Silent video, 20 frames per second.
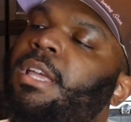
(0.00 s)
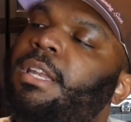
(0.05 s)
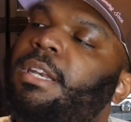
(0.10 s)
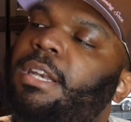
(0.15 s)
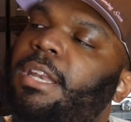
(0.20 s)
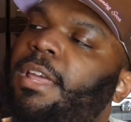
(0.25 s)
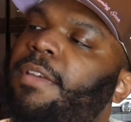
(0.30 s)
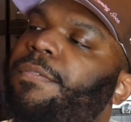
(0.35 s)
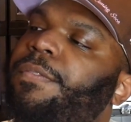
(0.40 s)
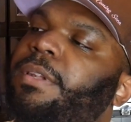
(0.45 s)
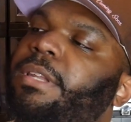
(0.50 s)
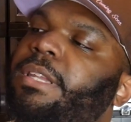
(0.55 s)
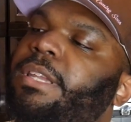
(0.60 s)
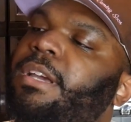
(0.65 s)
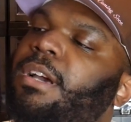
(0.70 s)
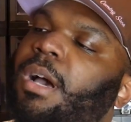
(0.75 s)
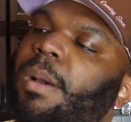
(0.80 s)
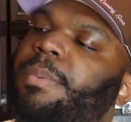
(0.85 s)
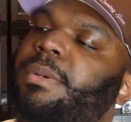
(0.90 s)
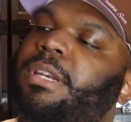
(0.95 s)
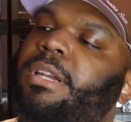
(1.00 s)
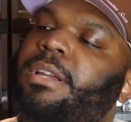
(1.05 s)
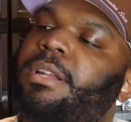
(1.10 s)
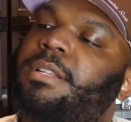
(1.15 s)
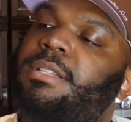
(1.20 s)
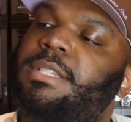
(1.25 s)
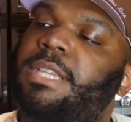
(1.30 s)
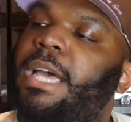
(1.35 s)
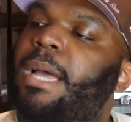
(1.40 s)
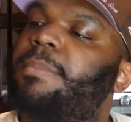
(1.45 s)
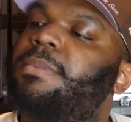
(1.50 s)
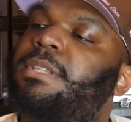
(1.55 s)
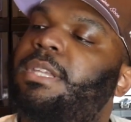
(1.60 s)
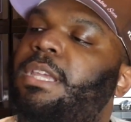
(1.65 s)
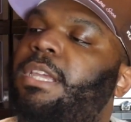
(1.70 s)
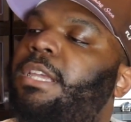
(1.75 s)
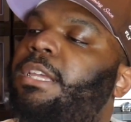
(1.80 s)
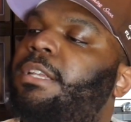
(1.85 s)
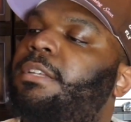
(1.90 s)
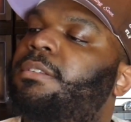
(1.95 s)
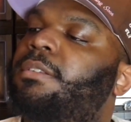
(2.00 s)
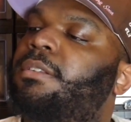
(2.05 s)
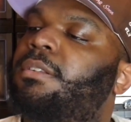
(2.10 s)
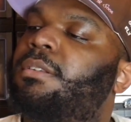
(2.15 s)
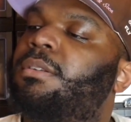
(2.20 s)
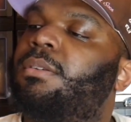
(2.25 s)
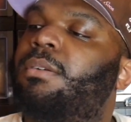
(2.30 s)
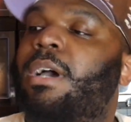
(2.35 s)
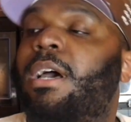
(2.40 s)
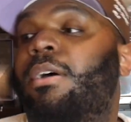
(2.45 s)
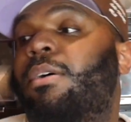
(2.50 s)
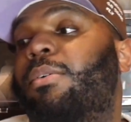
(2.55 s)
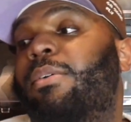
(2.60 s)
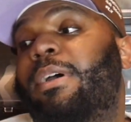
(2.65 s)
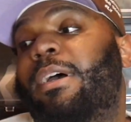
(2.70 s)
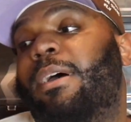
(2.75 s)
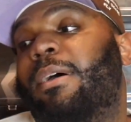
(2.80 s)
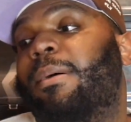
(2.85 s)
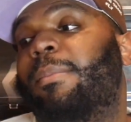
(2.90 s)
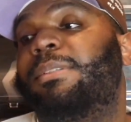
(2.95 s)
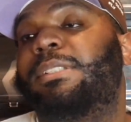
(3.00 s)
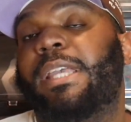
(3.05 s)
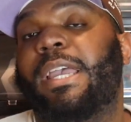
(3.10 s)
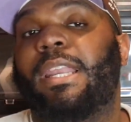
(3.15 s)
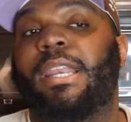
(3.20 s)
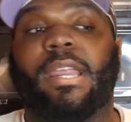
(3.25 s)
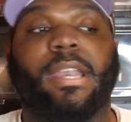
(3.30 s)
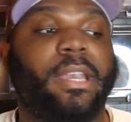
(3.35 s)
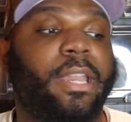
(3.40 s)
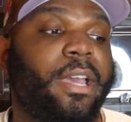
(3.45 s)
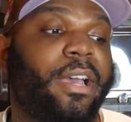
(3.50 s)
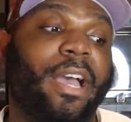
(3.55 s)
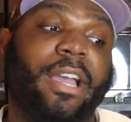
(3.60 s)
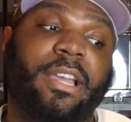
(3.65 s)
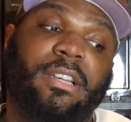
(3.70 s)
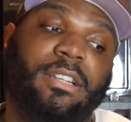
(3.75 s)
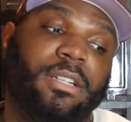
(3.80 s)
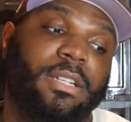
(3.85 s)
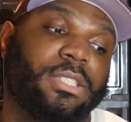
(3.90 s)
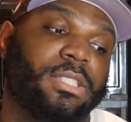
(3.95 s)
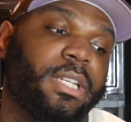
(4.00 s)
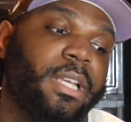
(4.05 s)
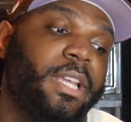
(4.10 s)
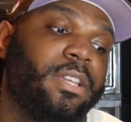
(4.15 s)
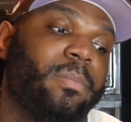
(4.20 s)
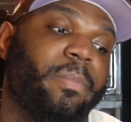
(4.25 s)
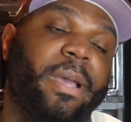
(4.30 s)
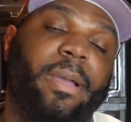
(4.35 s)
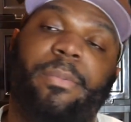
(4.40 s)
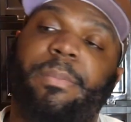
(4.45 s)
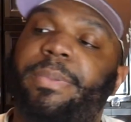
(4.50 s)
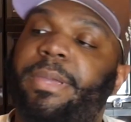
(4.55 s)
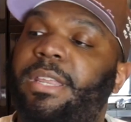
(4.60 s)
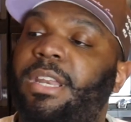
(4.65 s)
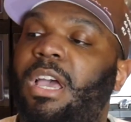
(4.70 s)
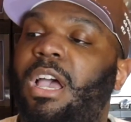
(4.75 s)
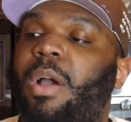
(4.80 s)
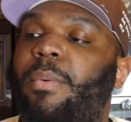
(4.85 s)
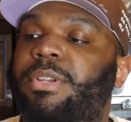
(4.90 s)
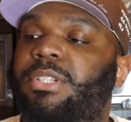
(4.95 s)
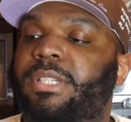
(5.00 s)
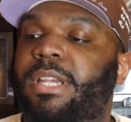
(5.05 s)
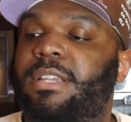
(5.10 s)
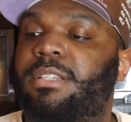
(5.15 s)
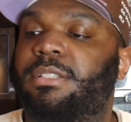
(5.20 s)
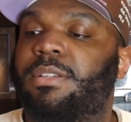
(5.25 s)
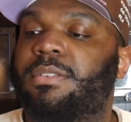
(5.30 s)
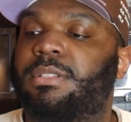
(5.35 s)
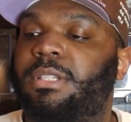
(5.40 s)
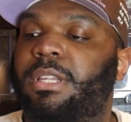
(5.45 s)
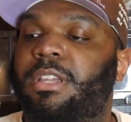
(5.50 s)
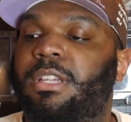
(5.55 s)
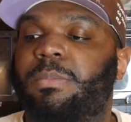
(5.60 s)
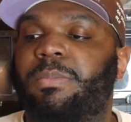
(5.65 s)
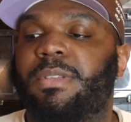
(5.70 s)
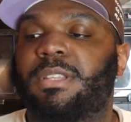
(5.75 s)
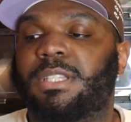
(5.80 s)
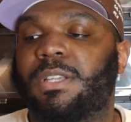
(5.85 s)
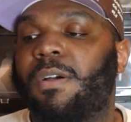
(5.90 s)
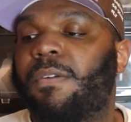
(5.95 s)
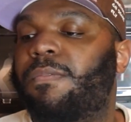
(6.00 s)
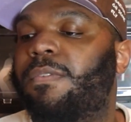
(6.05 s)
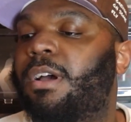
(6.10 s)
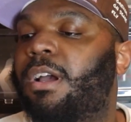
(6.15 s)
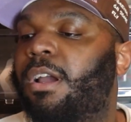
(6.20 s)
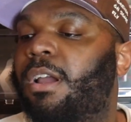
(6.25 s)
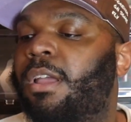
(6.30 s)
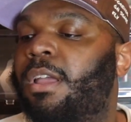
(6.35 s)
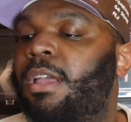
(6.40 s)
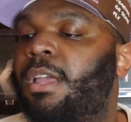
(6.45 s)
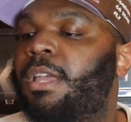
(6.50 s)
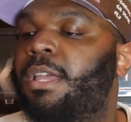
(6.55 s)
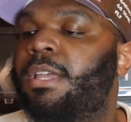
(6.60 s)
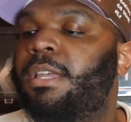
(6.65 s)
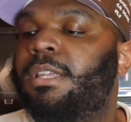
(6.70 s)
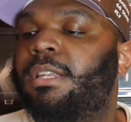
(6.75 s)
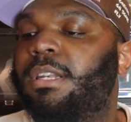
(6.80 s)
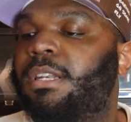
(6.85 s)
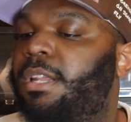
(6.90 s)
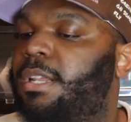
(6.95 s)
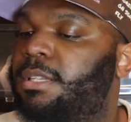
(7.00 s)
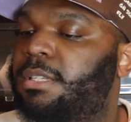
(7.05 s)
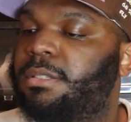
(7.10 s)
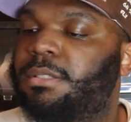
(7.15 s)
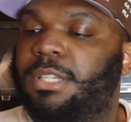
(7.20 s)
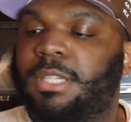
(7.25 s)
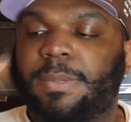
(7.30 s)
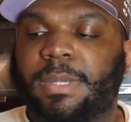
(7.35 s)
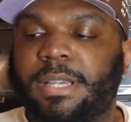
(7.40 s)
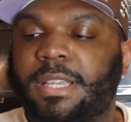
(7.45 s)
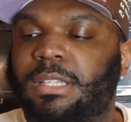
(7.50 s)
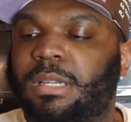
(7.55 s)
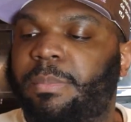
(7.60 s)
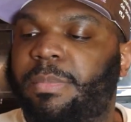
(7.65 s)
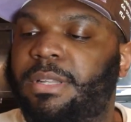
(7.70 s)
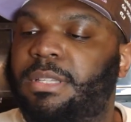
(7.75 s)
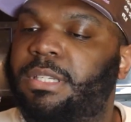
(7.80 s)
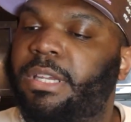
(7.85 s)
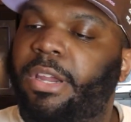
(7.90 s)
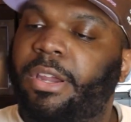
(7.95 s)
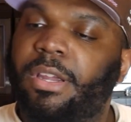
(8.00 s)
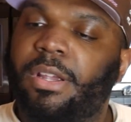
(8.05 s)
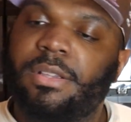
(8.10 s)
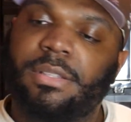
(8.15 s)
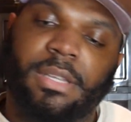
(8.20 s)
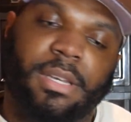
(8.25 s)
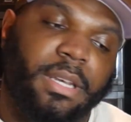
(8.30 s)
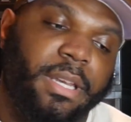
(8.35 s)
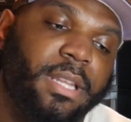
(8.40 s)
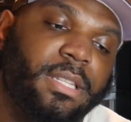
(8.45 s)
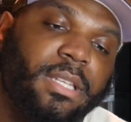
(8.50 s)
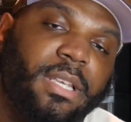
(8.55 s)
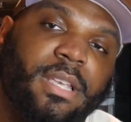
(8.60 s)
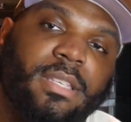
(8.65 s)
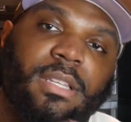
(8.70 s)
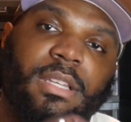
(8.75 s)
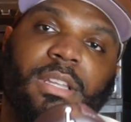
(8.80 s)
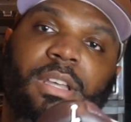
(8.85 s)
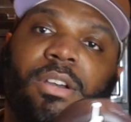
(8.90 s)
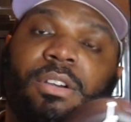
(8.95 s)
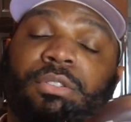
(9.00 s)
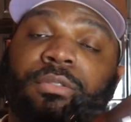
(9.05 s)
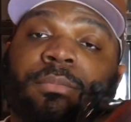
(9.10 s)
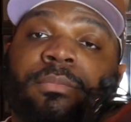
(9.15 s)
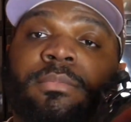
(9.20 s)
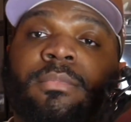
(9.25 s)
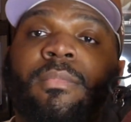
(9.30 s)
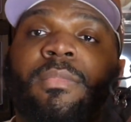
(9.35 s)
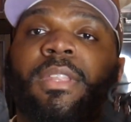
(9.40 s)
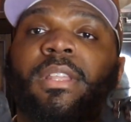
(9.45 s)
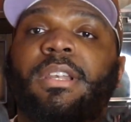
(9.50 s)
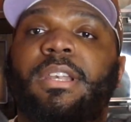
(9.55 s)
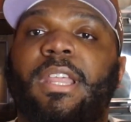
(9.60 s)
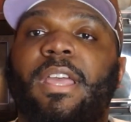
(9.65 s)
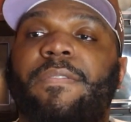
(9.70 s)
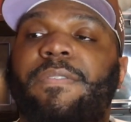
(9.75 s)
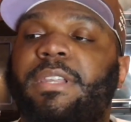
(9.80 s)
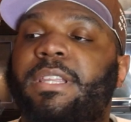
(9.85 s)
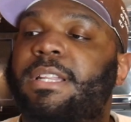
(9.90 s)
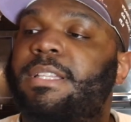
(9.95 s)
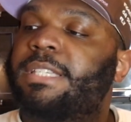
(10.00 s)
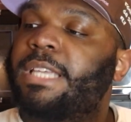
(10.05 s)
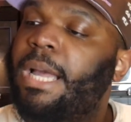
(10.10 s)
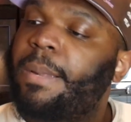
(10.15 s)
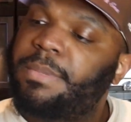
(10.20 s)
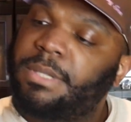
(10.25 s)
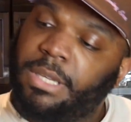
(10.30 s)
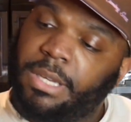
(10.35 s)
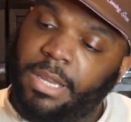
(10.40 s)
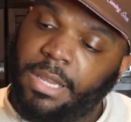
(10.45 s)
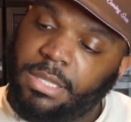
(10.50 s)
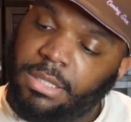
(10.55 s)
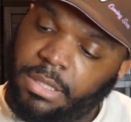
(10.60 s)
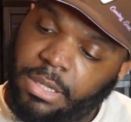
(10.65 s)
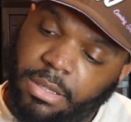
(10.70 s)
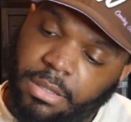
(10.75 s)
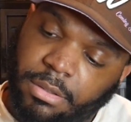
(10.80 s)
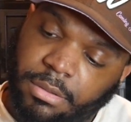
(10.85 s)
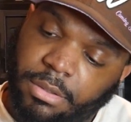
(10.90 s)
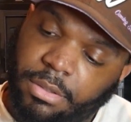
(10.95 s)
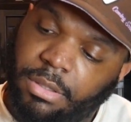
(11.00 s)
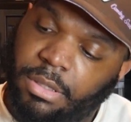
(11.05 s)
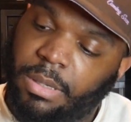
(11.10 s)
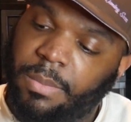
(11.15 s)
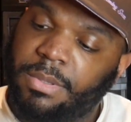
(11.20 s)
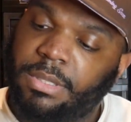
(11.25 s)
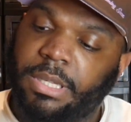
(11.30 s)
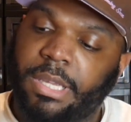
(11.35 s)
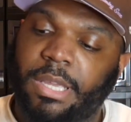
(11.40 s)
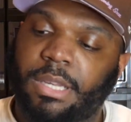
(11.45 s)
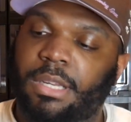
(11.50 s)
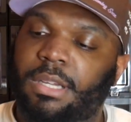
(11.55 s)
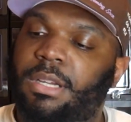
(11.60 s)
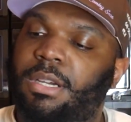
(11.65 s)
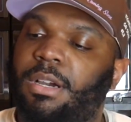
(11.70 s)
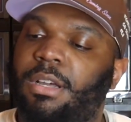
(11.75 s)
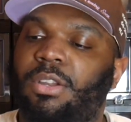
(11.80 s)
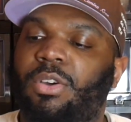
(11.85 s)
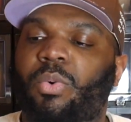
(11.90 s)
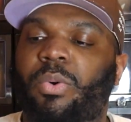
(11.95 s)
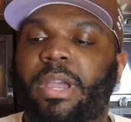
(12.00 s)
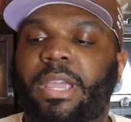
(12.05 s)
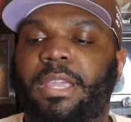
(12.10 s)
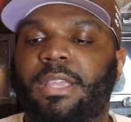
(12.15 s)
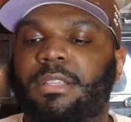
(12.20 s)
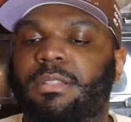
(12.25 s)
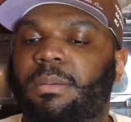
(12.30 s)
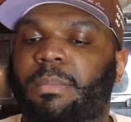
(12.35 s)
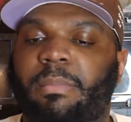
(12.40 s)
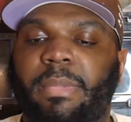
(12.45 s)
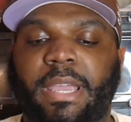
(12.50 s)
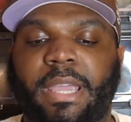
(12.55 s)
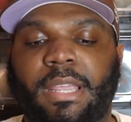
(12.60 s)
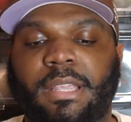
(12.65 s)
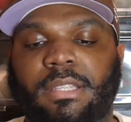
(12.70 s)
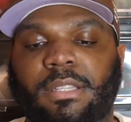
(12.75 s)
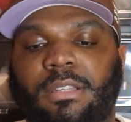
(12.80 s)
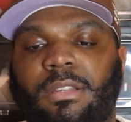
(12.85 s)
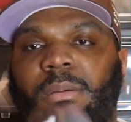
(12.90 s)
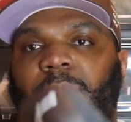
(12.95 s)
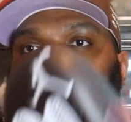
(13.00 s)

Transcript: Definitely up there top 10. I'm saying that now, I could change. In my opinion, I always change those sneakers, but so far, this, just because of the materials and details alone, definitely a top 10 sneaker. You know what I'm saying? The colorway is amazing. The